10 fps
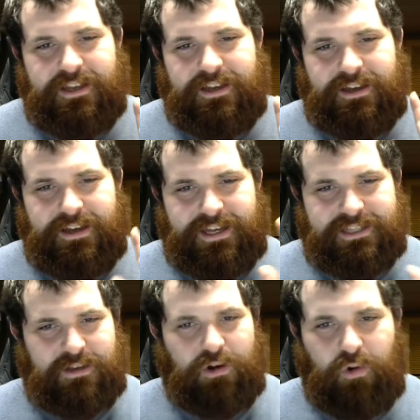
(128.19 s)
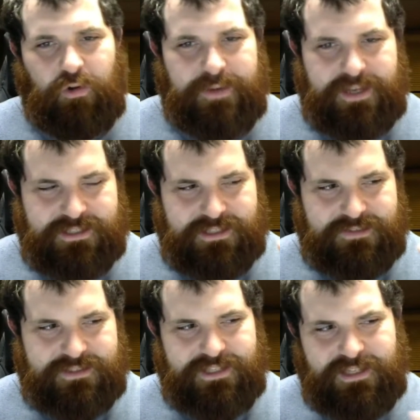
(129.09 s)
as a whole, because I've
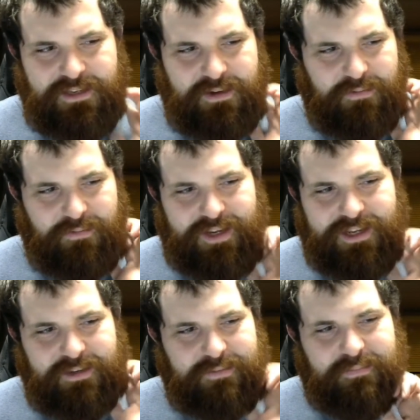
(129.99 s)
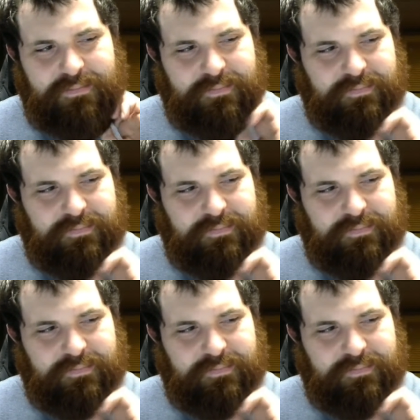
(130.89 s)
seen random